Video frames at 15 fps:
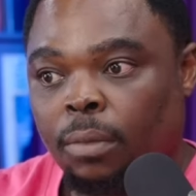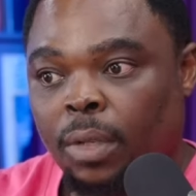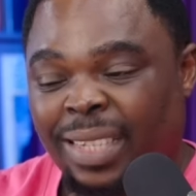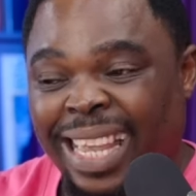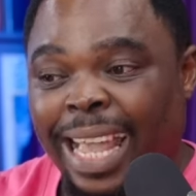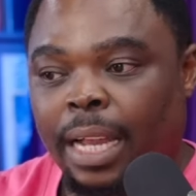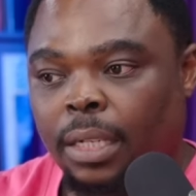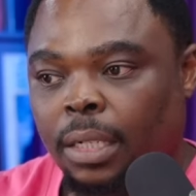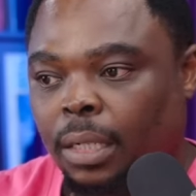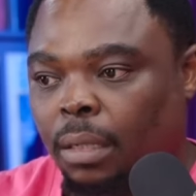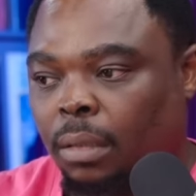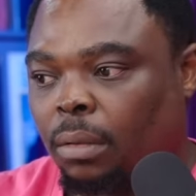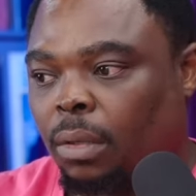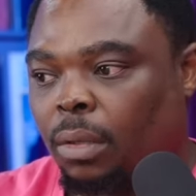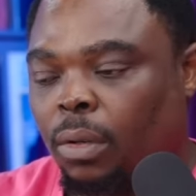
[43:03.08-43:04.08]
Scandal,
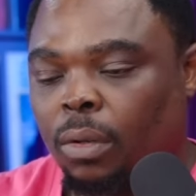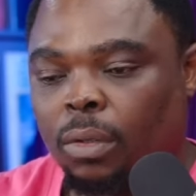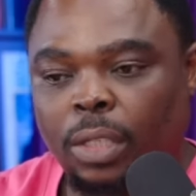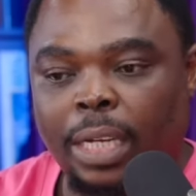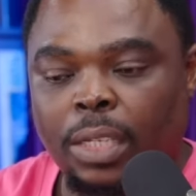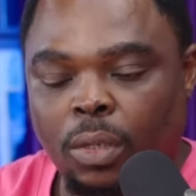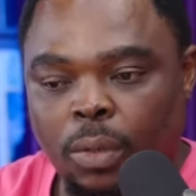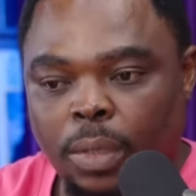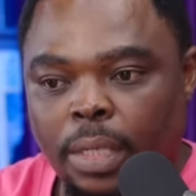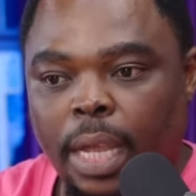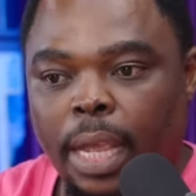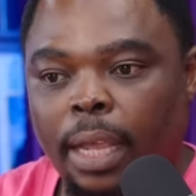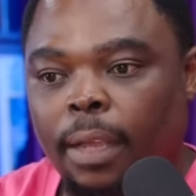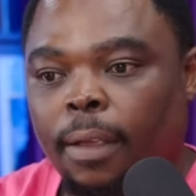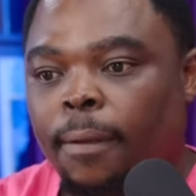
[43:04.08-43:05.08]
you know, just to
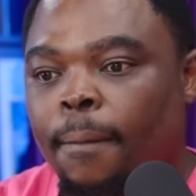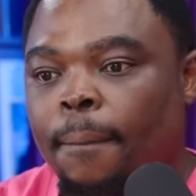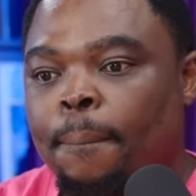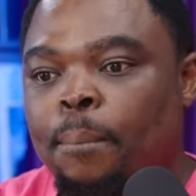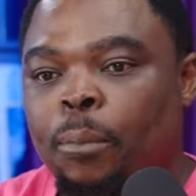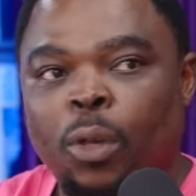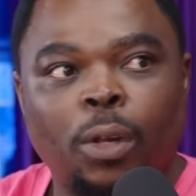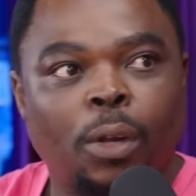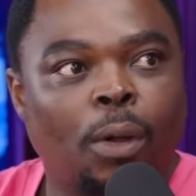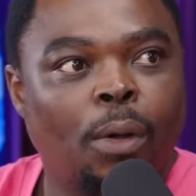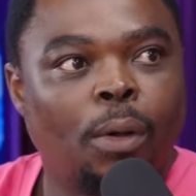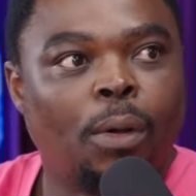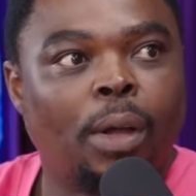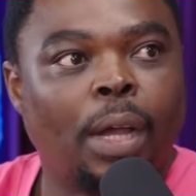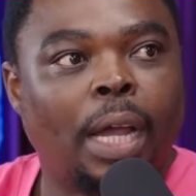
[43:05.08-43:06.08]
say,
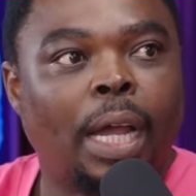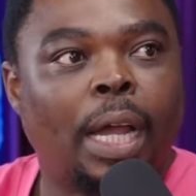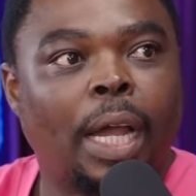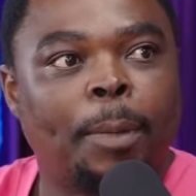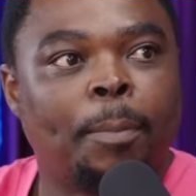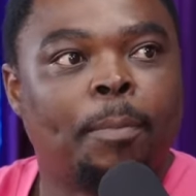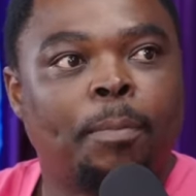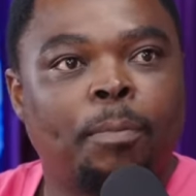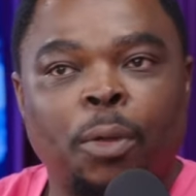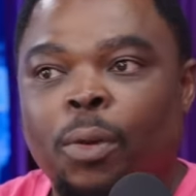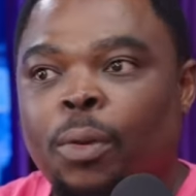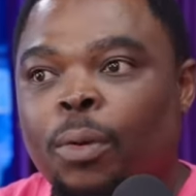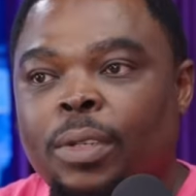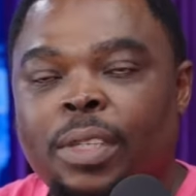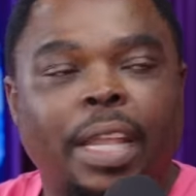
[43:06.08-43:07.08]

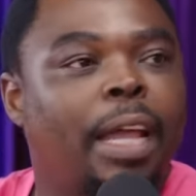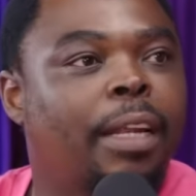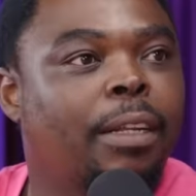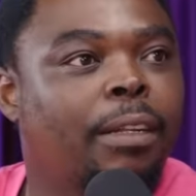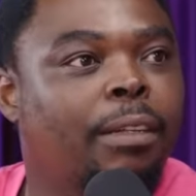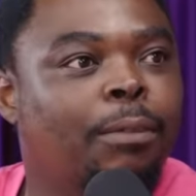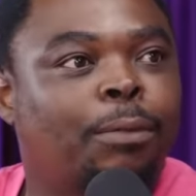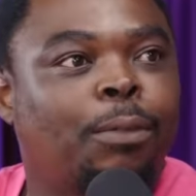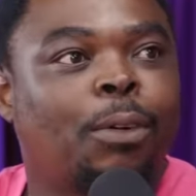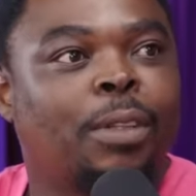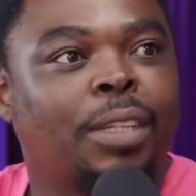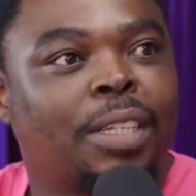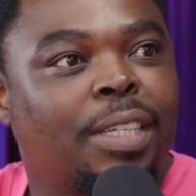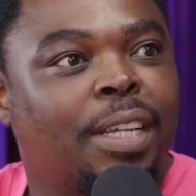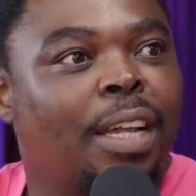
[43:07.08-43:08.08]
Scandal for
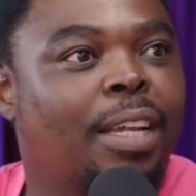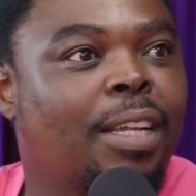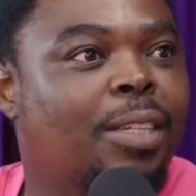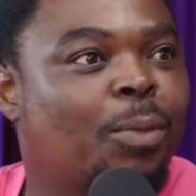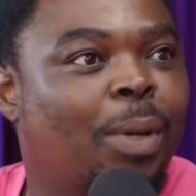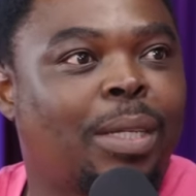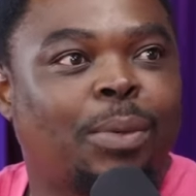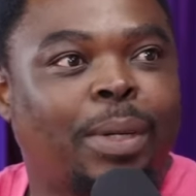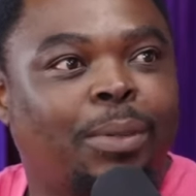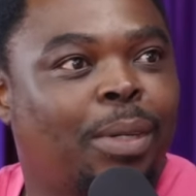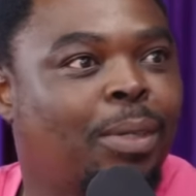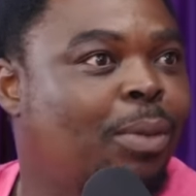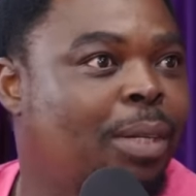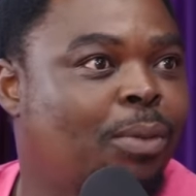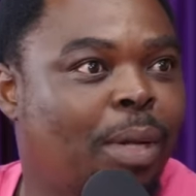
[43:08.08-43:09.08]
these years, what.
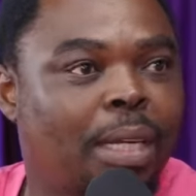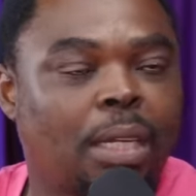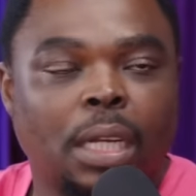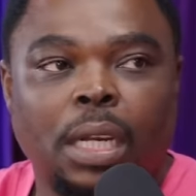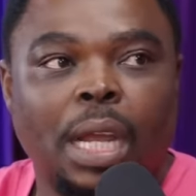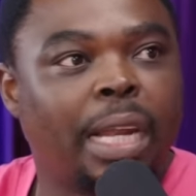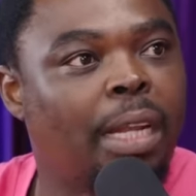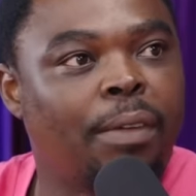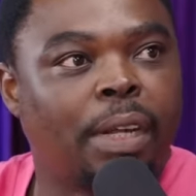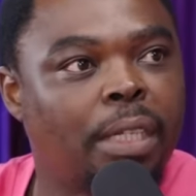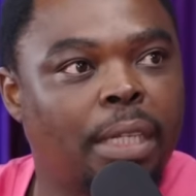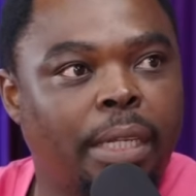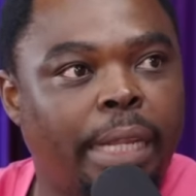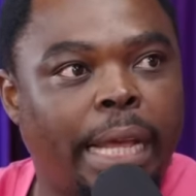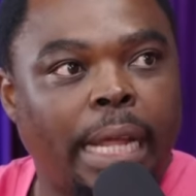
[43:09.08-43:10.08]
And I never
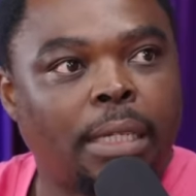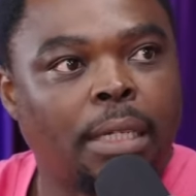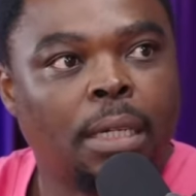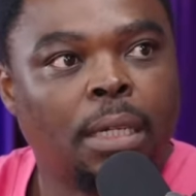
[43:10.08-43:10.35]
did that.